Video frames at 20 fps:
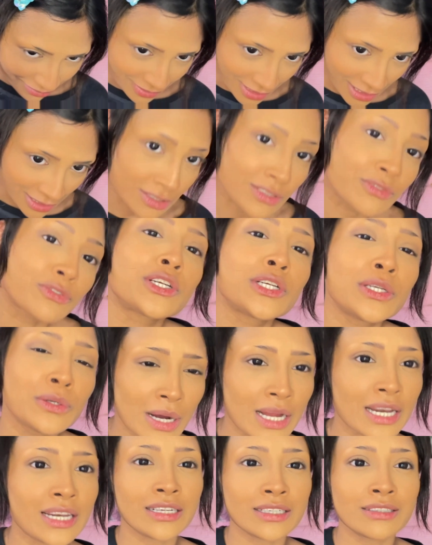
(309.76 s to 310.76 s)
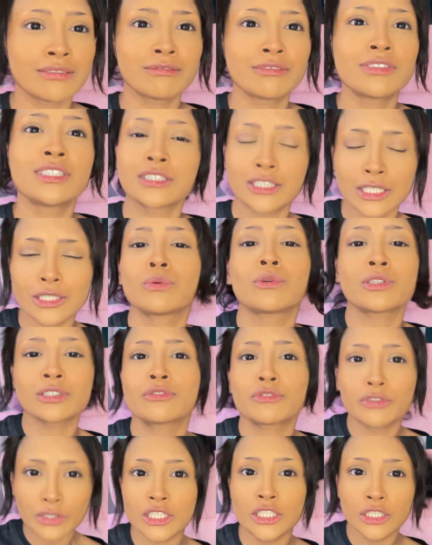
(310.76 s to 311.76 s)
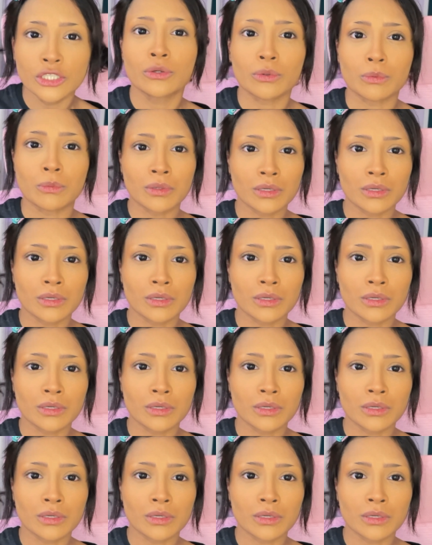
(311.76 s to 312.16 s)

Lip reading: this is for you, honey. This one's for you.